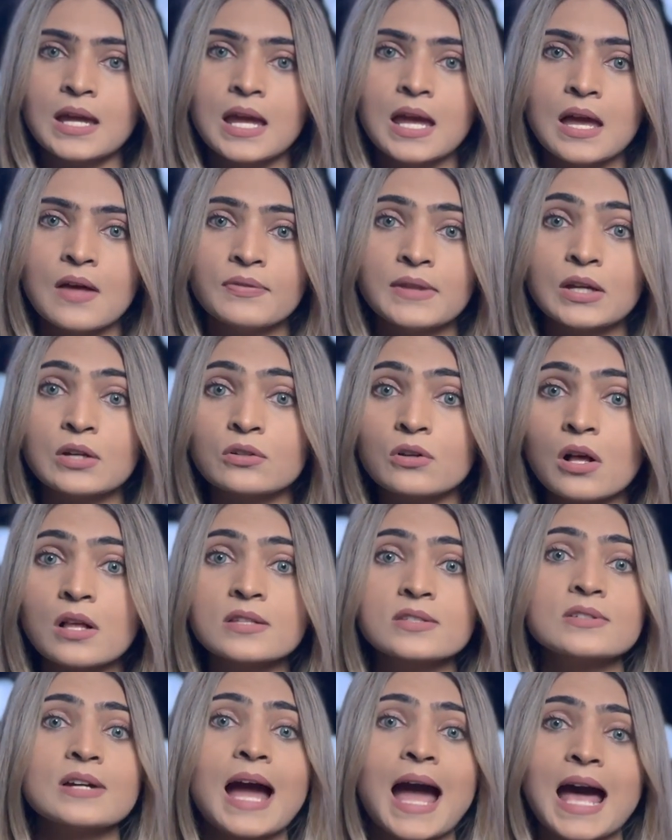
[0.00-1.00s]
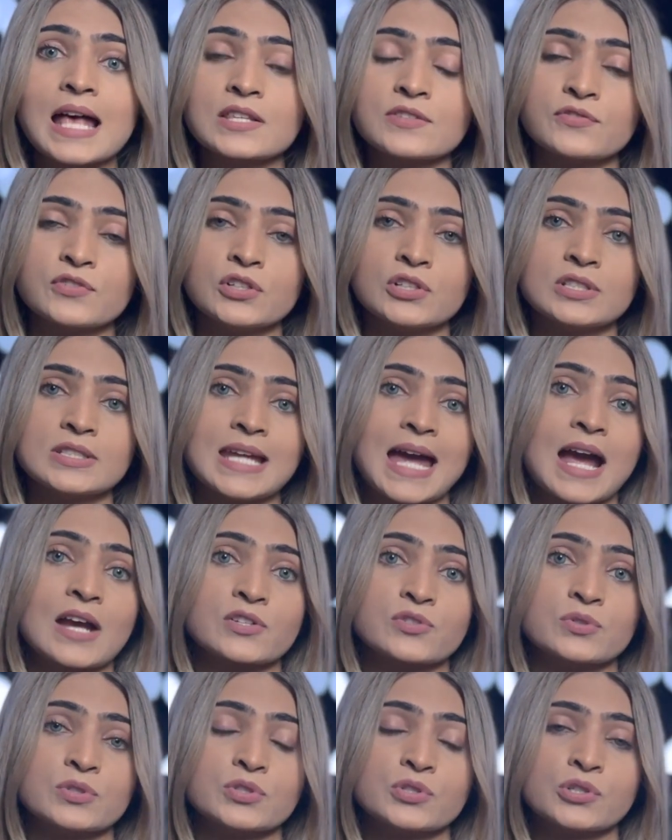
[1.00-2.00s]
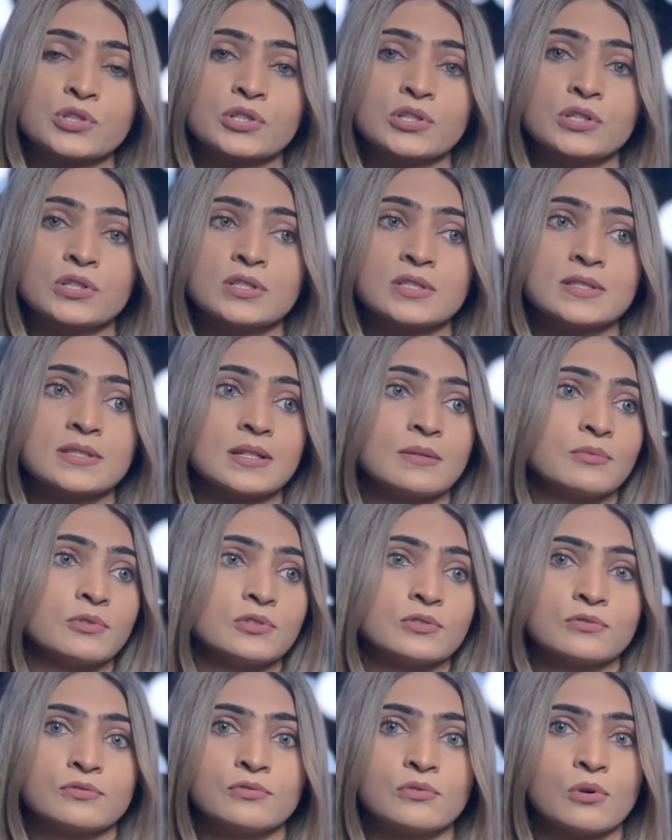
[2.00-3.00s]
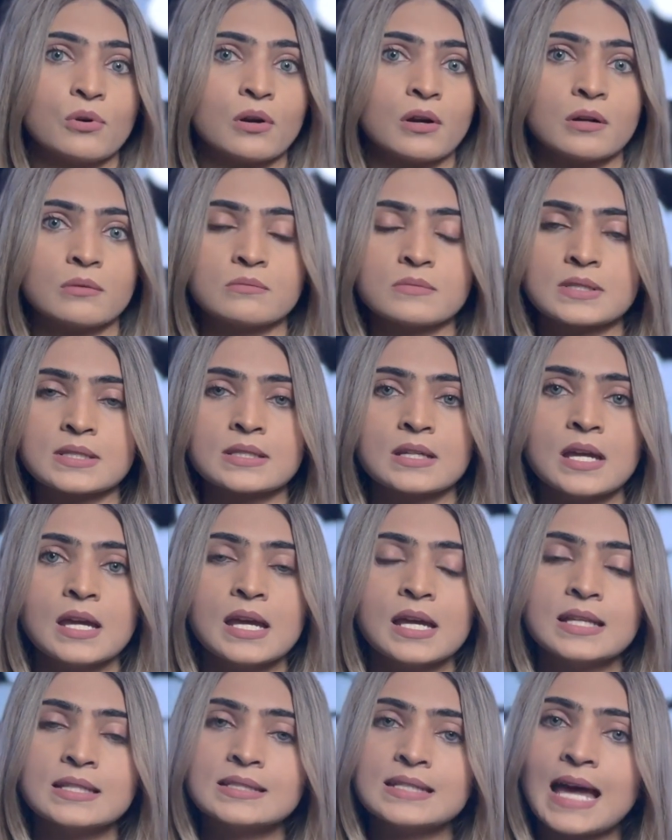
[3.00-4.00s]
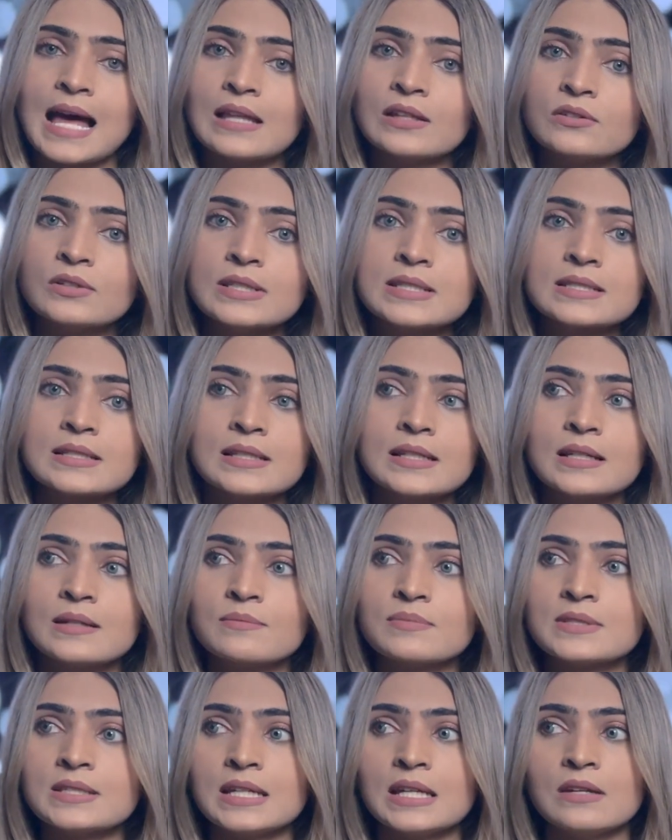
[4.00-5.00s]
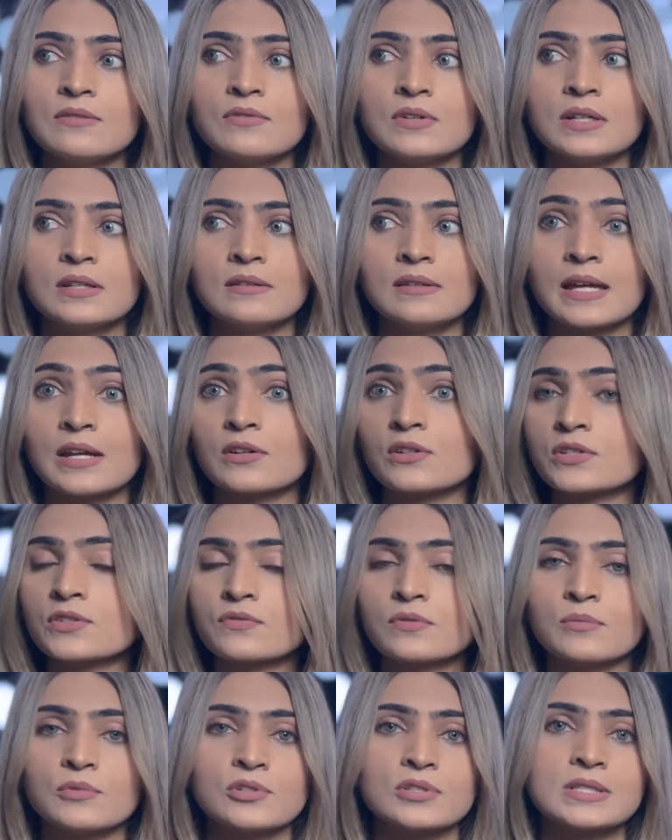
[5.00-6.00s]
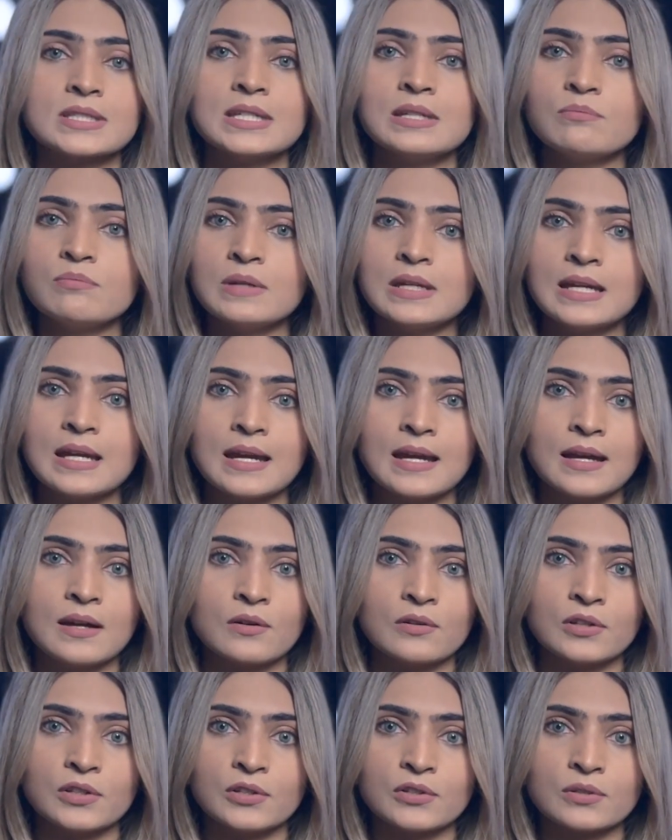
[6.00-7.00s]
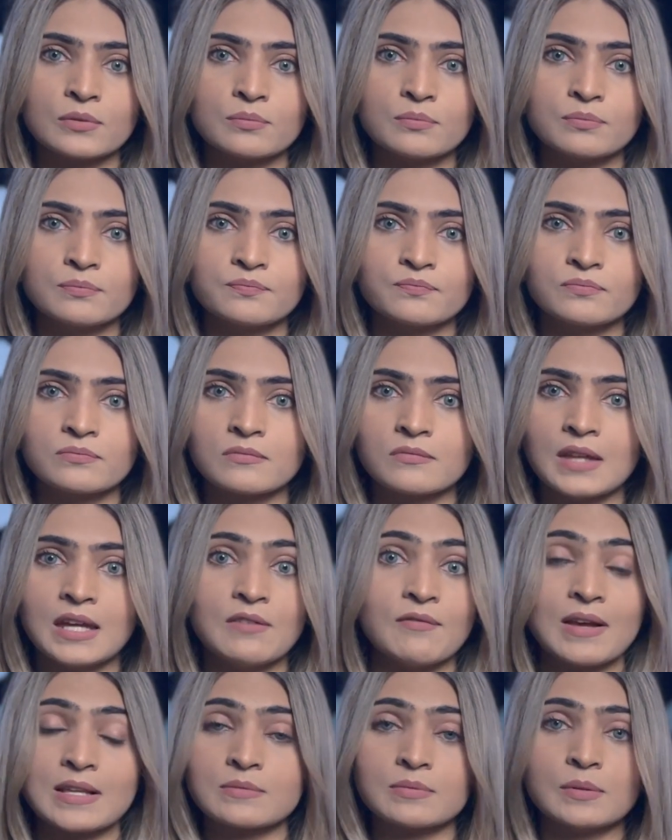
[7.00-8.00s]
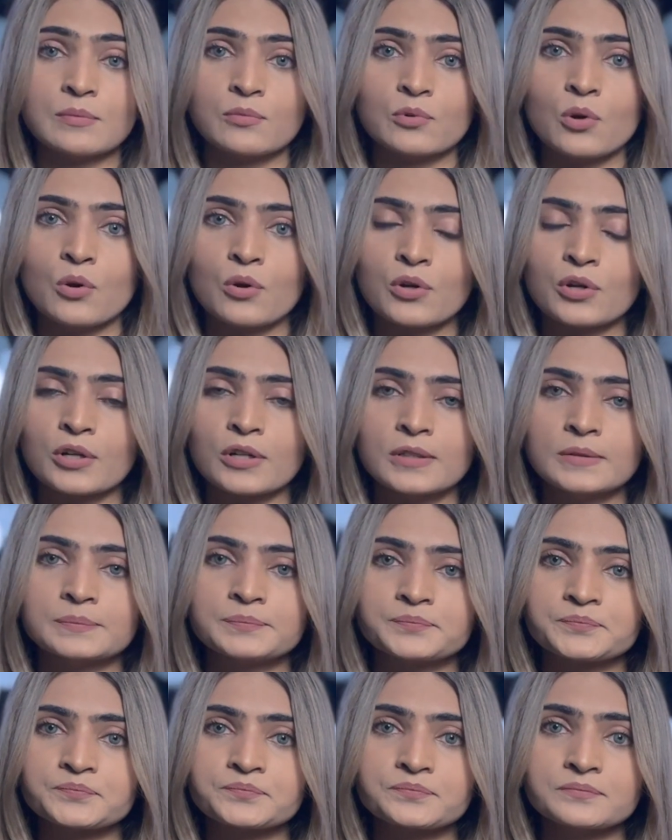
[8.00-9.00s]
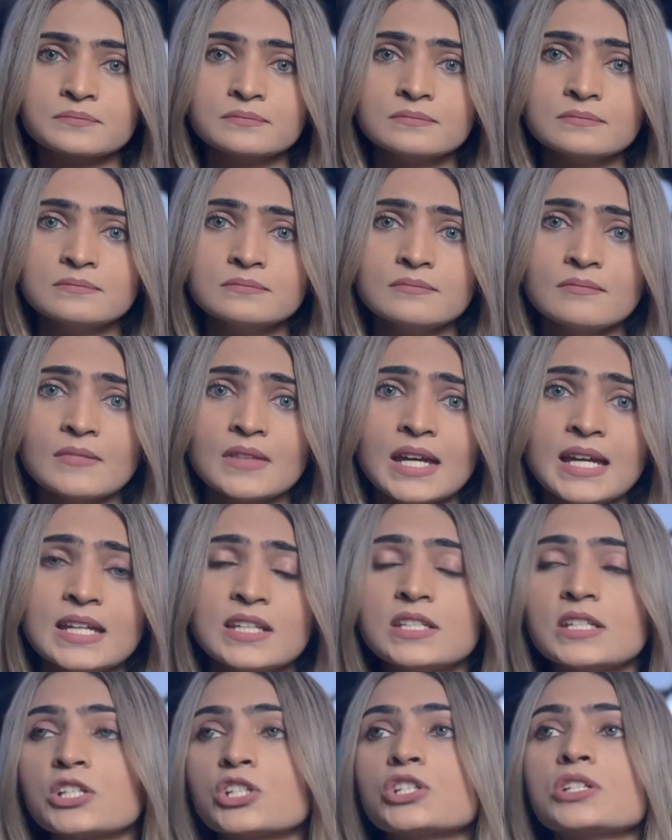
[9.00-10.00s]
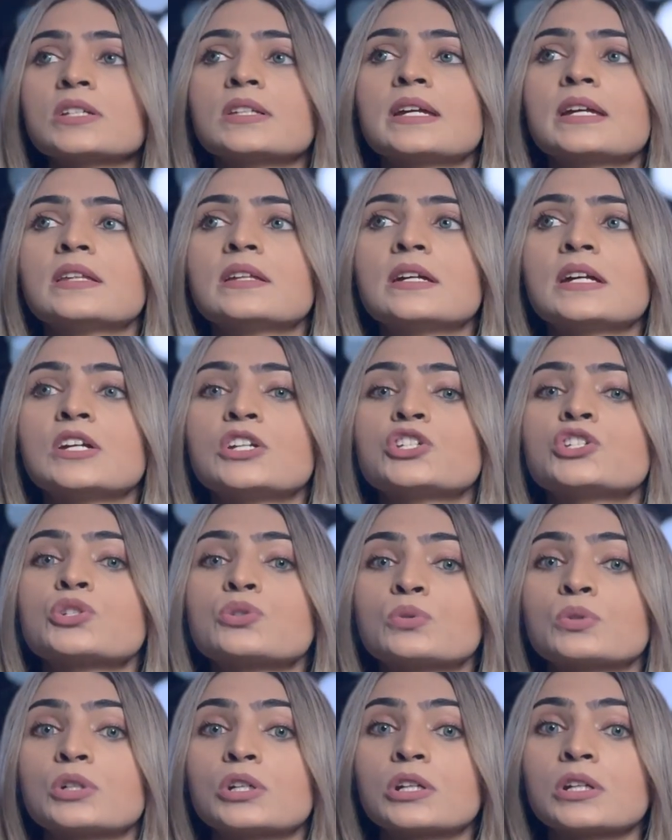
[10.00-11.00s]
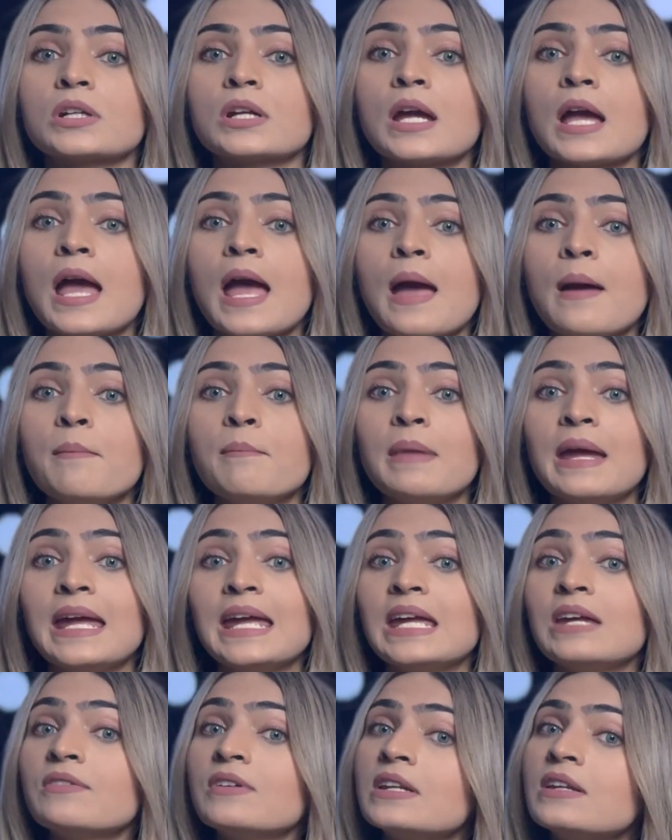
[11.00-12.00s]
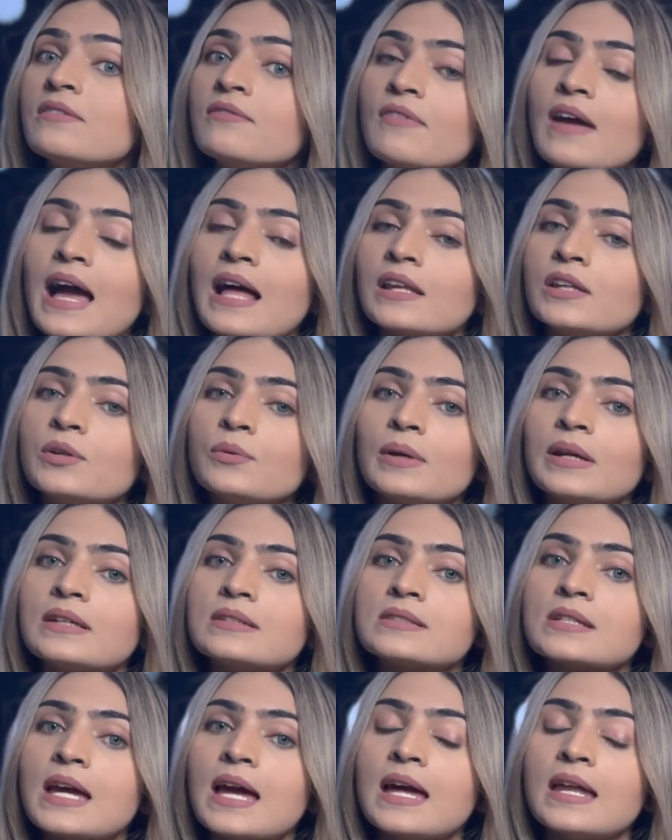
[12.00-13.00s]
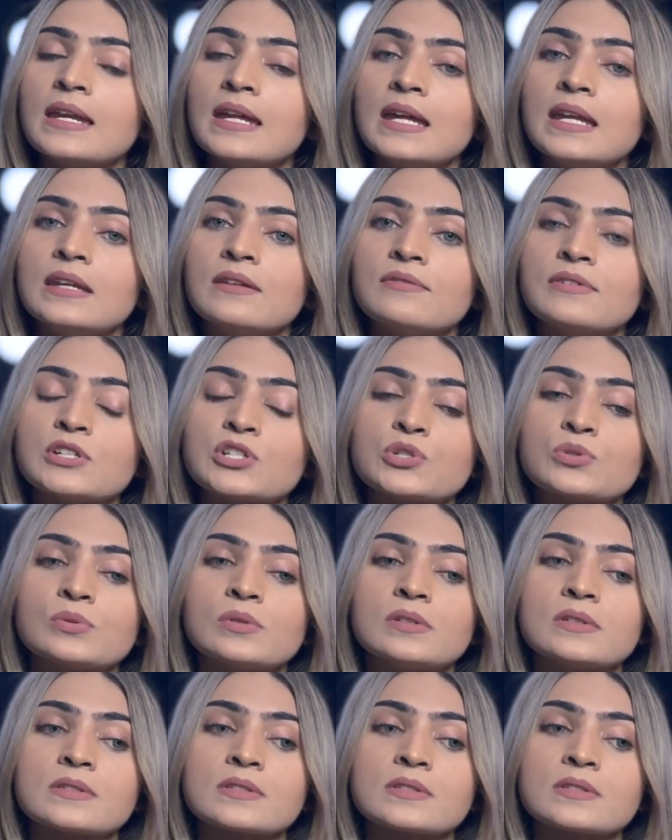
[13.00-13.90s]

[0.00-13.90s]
They could also ask for your tax returns, W-2 forms, salary slips, even letters from your CPA or your investment broker. Additionally, the issuer may even evaluate an individual's